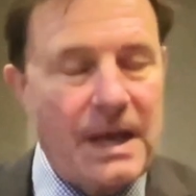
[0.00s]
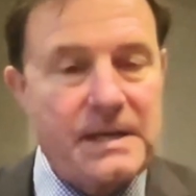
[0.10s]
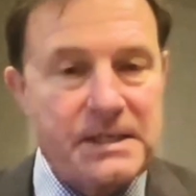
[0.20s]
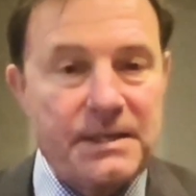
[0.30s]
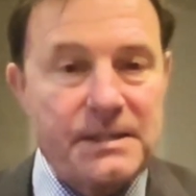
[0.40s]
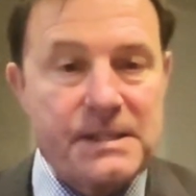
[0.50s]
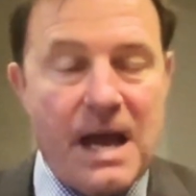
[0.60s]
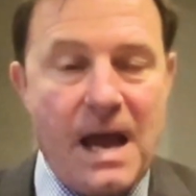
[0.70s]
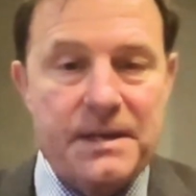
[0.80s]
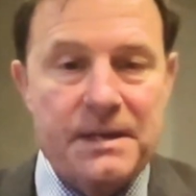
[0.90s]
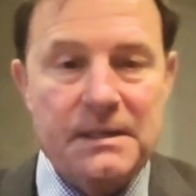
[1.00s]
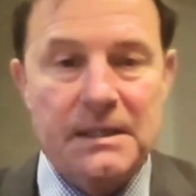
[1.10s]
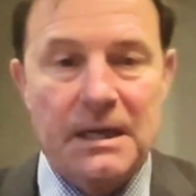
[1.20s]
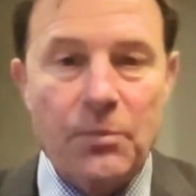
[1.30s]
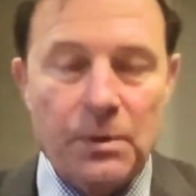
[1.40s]
hated Assad
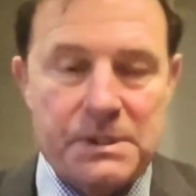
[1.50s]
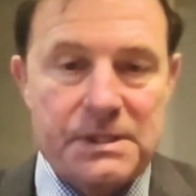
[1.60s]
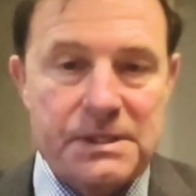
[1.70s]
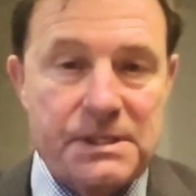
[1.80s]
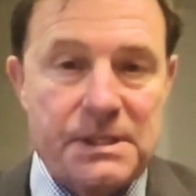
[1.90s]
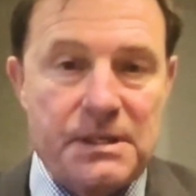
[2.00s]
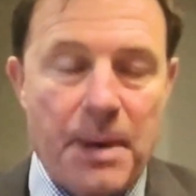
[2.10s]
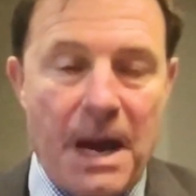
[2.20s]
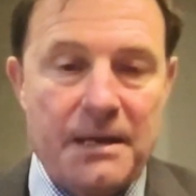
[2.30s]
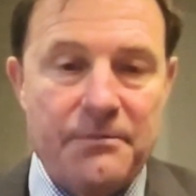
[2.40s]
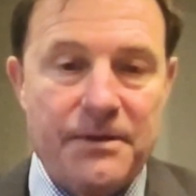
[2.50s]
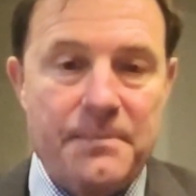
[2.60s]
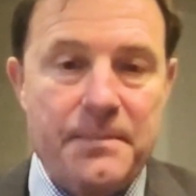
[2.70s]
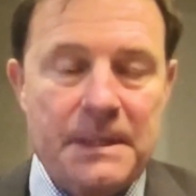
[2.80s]
and wanted to see the back of him.